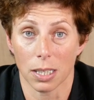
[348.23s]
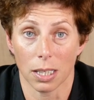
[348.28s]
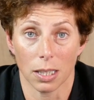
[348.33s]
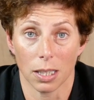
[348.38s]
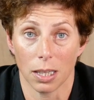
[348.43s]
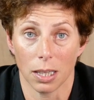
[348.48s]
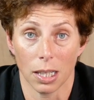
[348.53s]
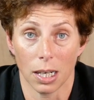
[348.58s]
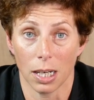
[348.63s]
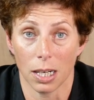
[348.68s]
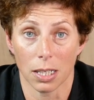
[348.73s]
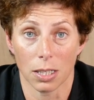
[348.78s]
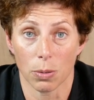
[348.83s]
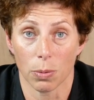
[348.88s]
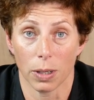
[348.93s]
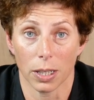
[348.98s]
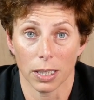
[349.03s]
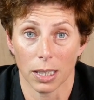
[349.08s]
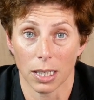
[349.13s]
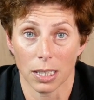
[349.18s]
and then the next
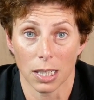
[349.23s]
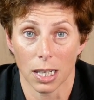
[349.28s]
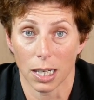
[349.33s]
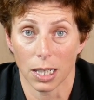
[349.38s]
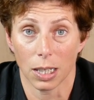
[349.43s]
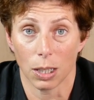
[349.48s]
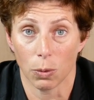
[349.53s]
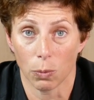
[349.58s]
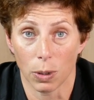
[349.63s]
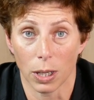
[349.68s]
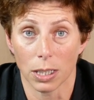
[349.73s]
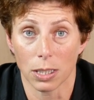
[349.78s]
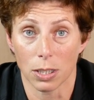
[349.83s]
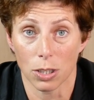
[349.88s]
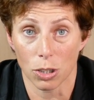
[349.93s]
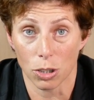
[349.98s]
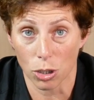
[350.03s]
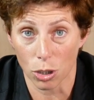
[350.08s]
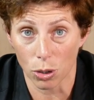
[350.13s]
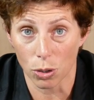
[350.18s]
week they're taking ones
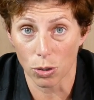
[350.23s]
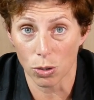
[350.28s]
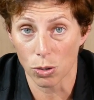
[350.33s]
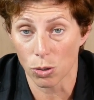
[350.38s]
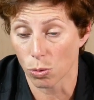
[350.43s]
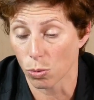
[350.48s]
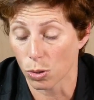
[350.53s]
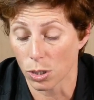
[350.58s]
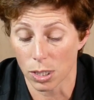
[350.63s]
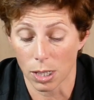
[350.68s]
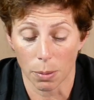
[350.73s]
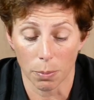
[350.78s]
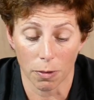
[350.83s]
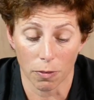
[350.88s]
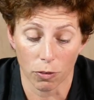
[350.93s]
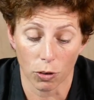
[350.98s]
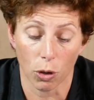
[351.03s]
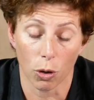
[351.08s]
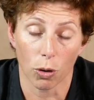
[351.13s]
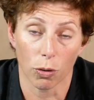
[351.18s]
and twos, or some
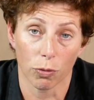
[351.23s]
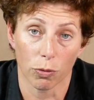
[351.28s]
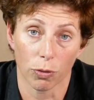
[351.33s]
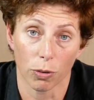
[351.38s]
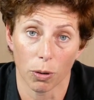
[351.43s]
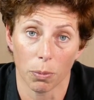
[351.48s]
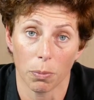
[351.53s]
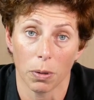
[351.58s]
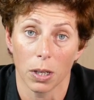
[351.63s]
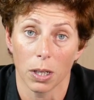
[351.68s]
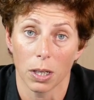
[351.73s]
have gone from